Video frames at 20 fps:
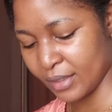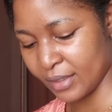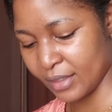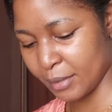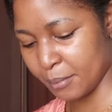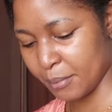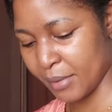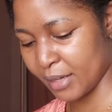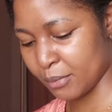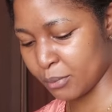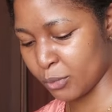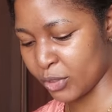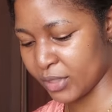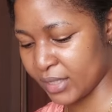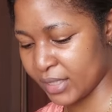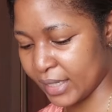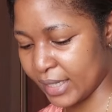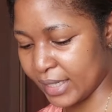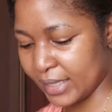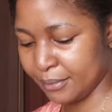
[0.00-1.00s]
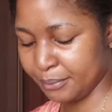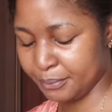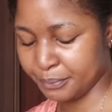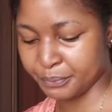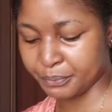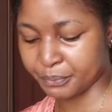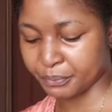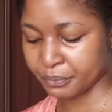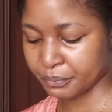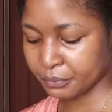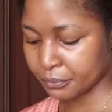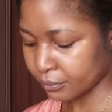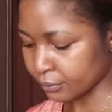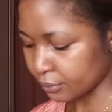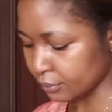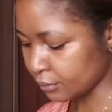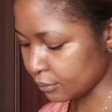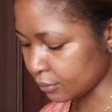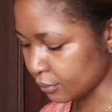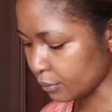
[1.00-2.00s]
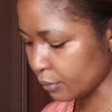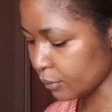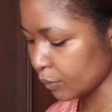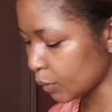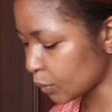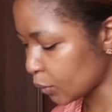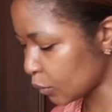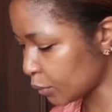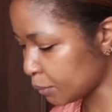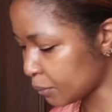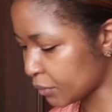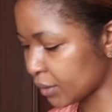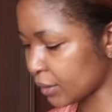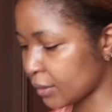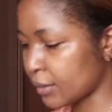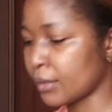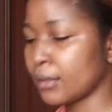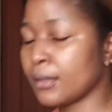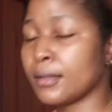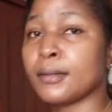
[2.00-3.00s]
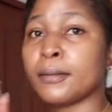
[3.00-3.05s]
The Mademoiselle. Oopsie.